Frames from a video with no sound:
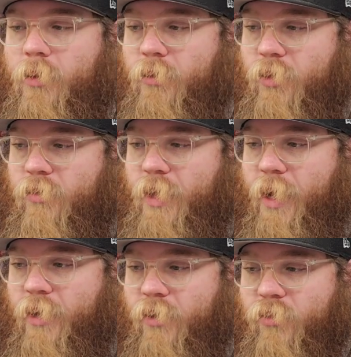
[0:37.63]
this
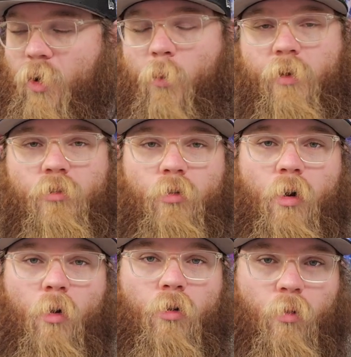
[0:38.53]
set is going to
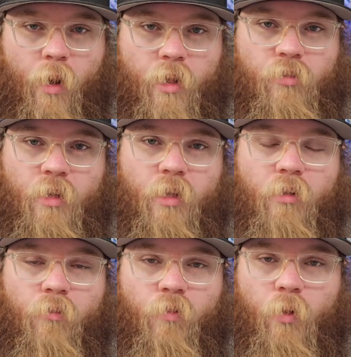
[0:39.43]
go crazy in
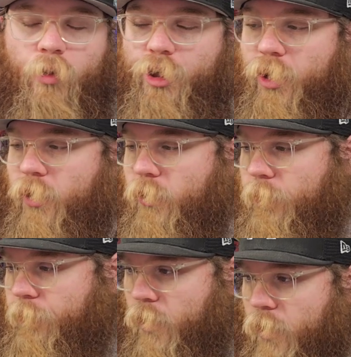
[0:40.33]
the future.
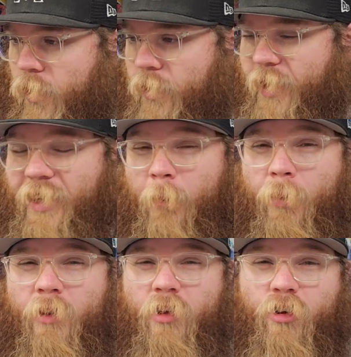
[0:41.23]
They did
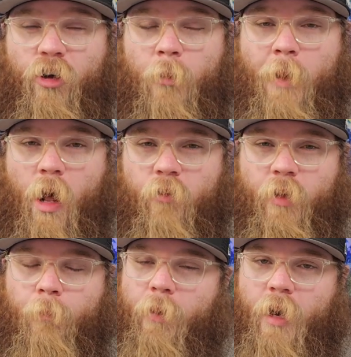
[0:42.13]
print a good amount of
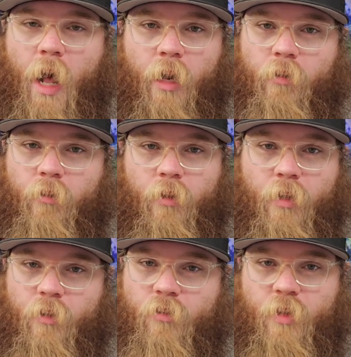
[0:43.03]
it, but not an
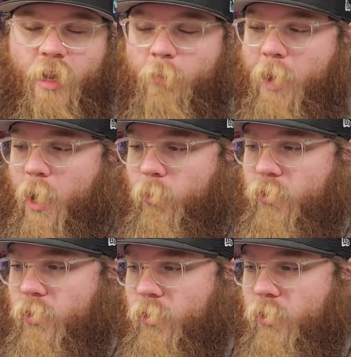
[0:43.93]
insane amount.